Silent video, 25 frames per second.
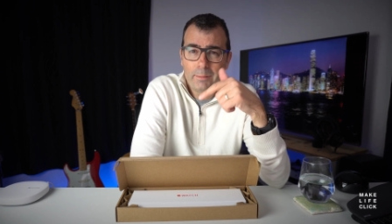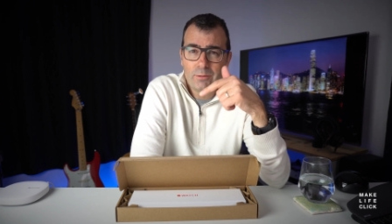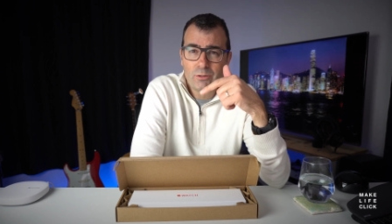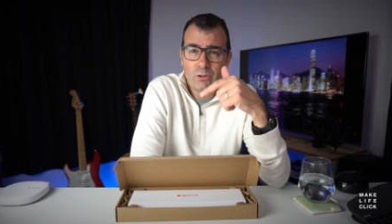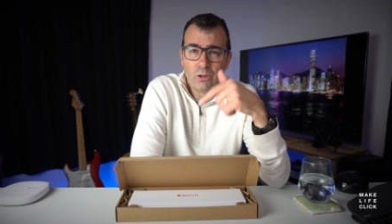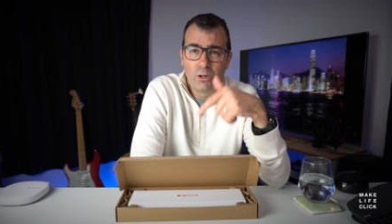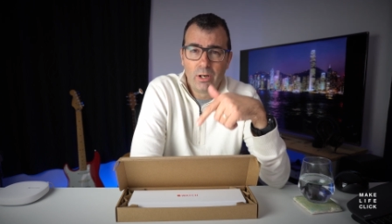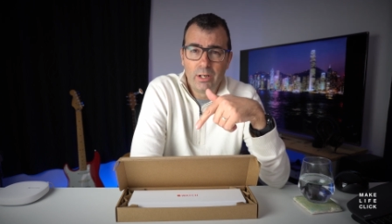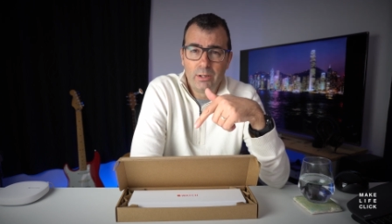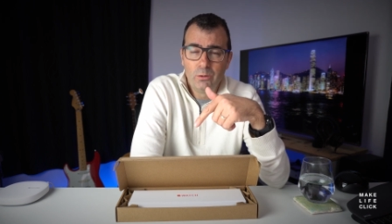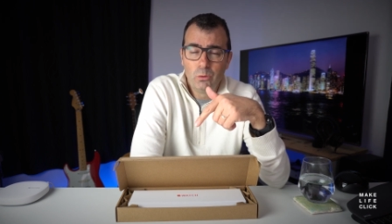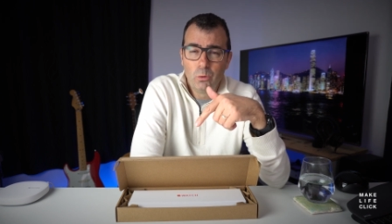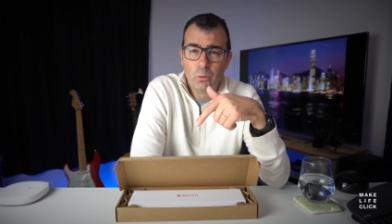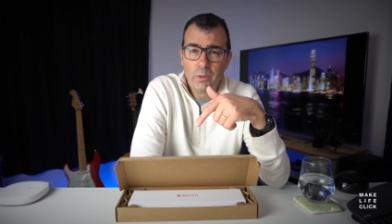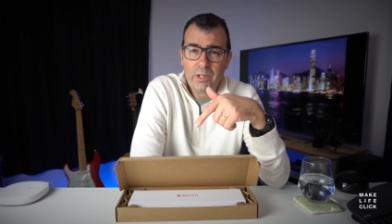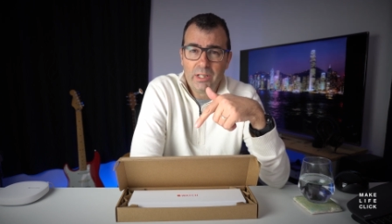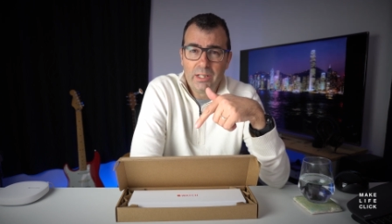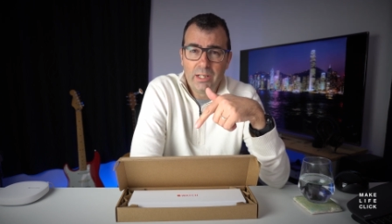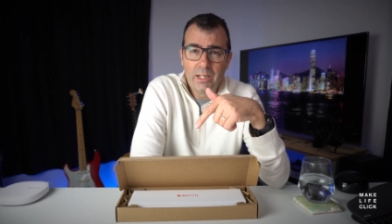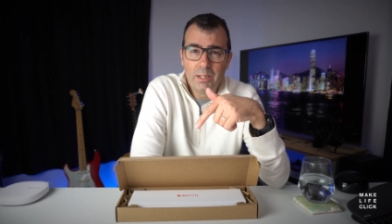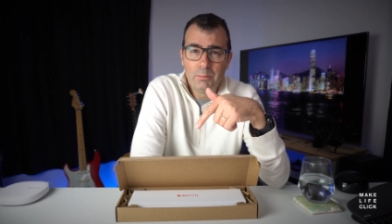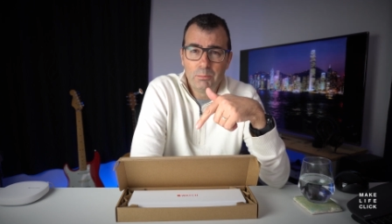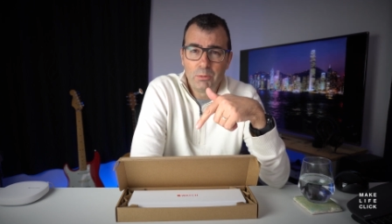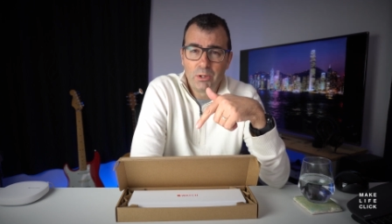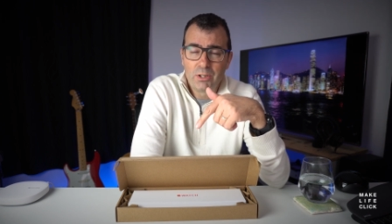cried all
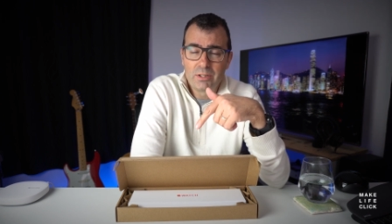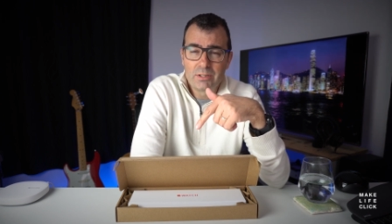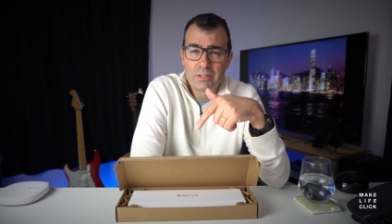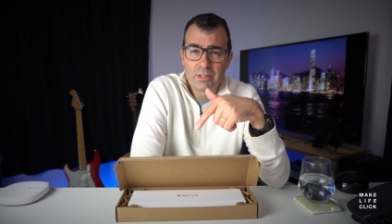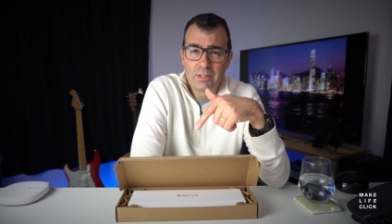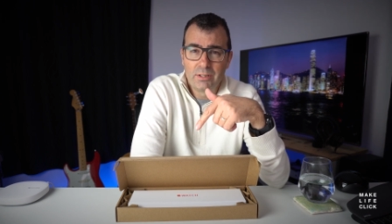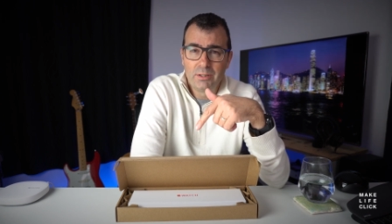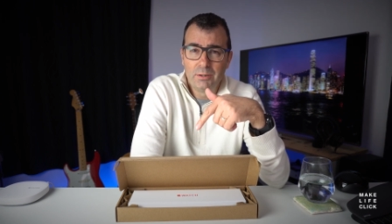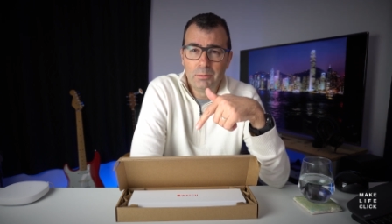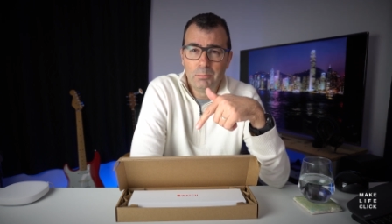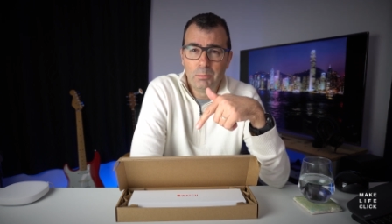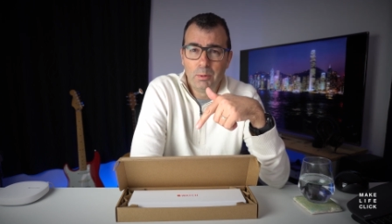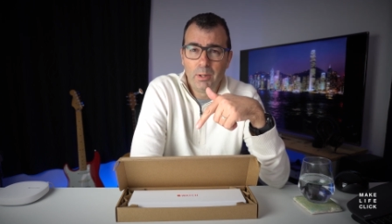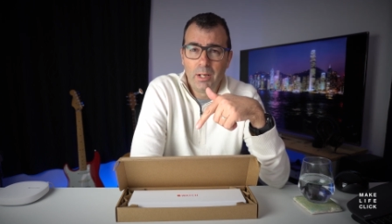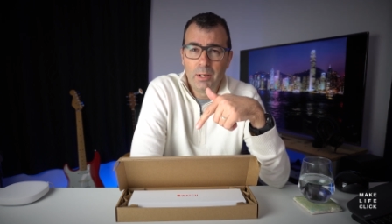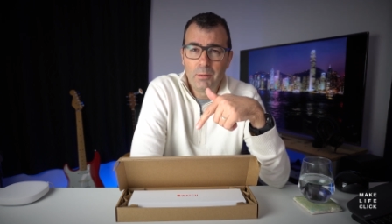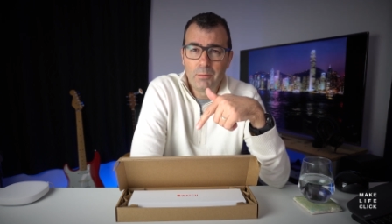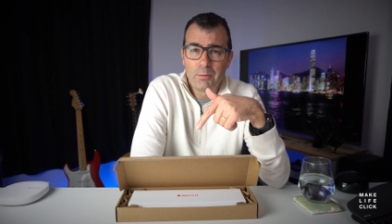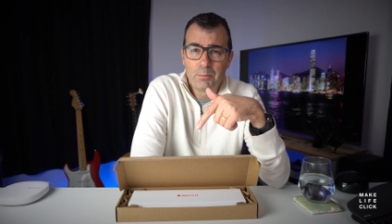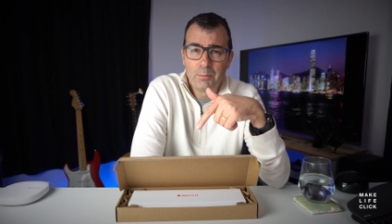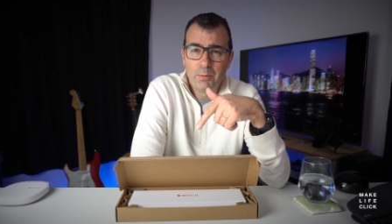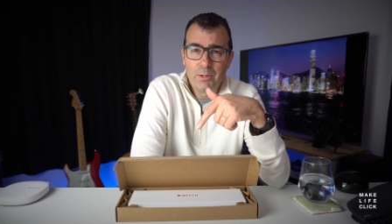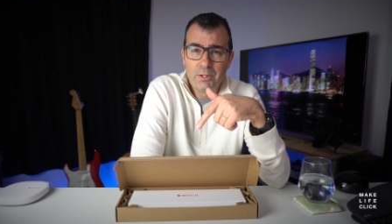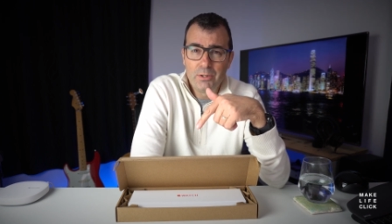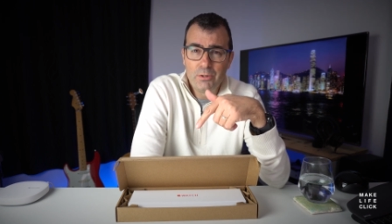weekend because I couldn't play
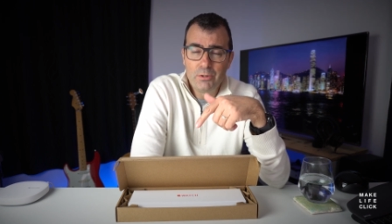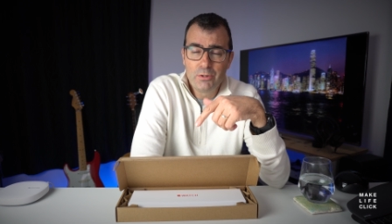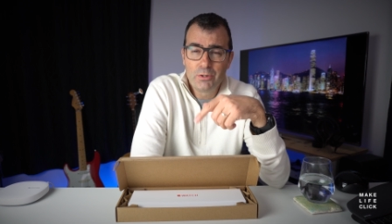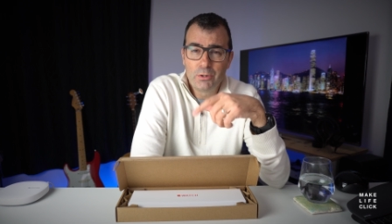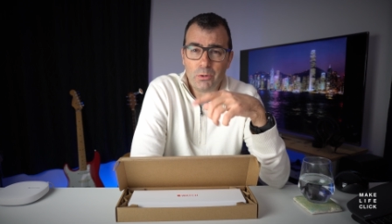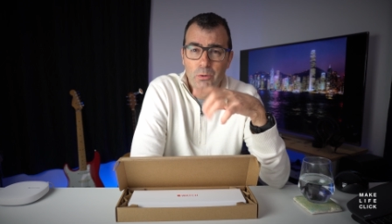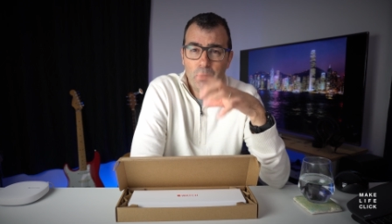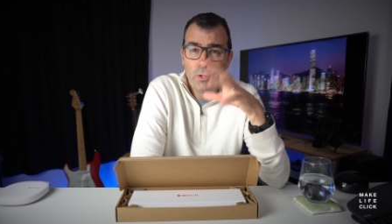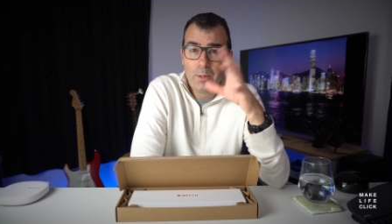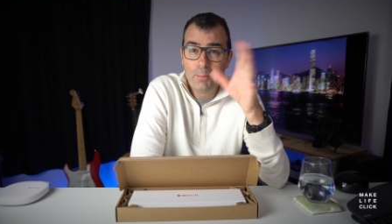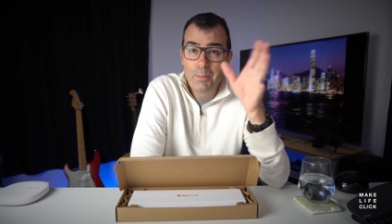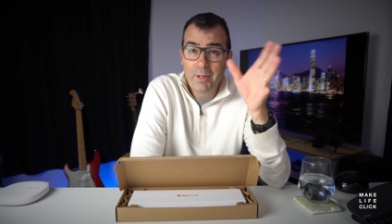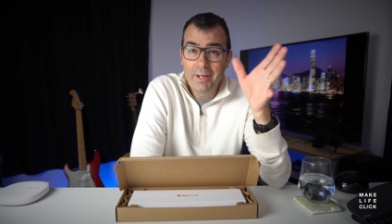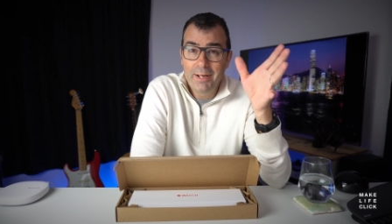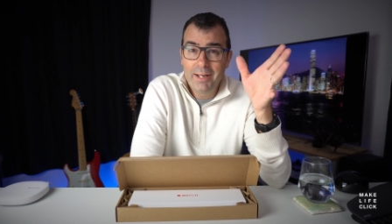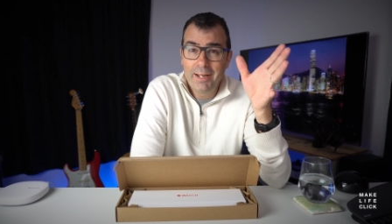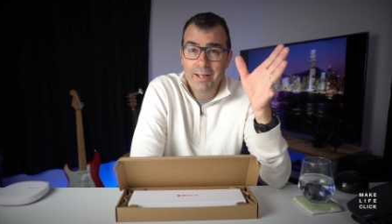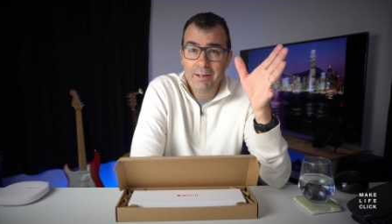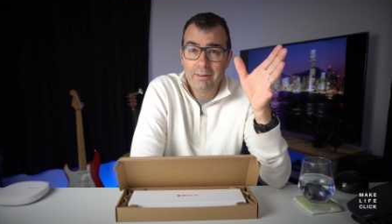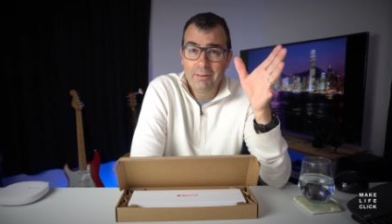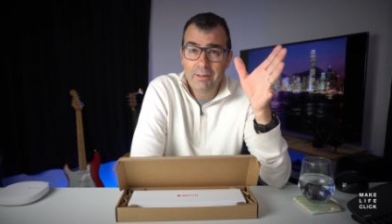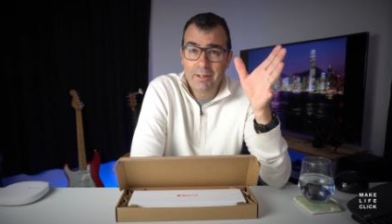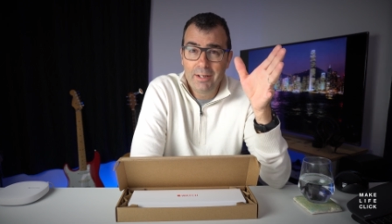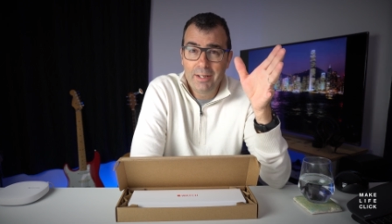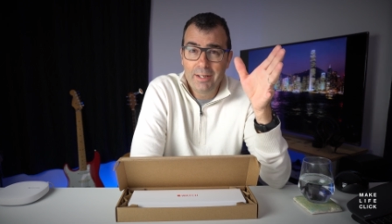with my new toy, but
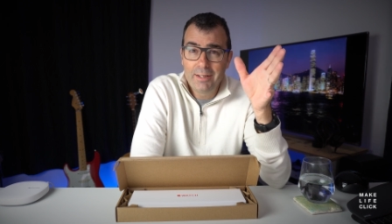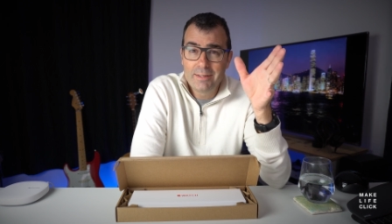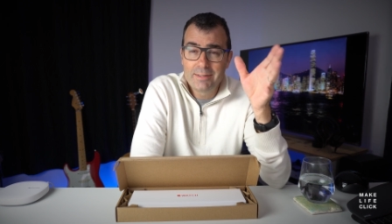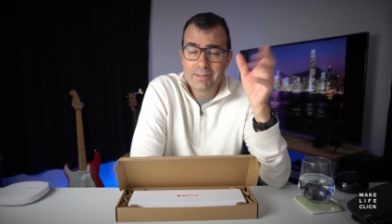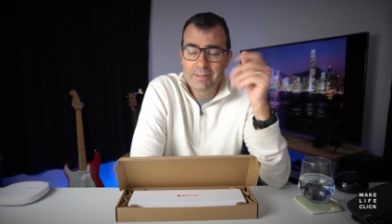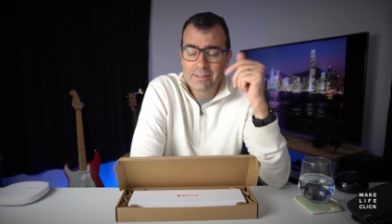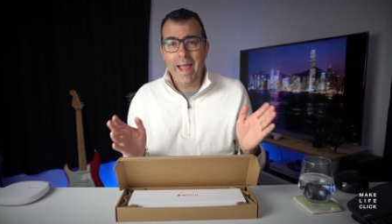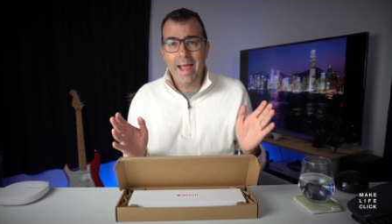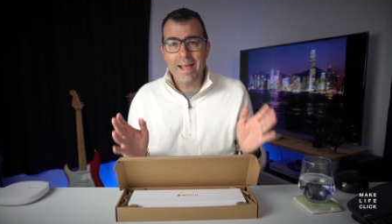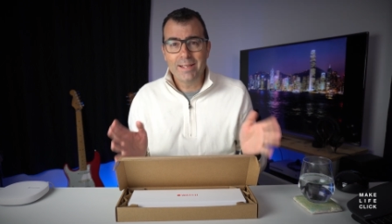here it is.